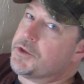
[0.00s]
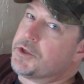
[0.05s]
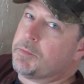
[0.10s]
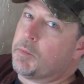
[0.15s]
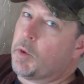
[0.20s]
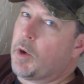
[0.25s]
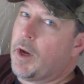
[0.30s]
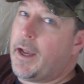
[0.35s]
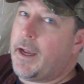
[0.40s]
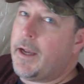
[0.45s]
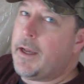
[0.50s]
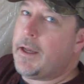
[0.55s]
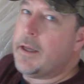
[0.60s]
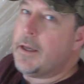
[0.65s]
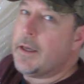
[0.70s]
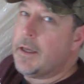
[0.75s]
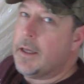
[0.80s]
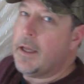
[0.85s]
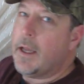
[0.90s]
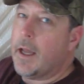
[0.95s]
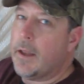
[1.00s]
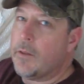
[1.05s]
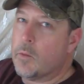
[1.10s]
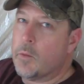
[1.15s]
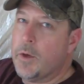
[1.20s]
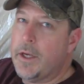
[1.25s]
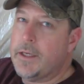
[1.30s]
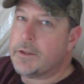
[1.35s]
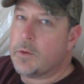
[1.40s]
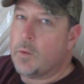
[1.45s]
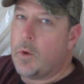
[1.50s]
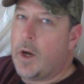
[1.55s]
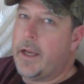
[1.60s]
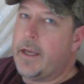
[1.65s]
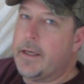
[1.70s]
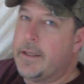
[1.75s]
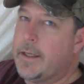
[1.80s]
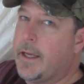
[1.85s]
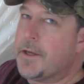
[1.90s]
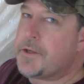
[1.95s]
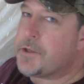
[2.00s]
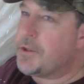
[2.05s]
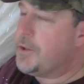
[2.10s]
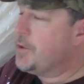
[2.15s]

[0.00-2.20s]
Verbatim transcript: spray. And the reason why you test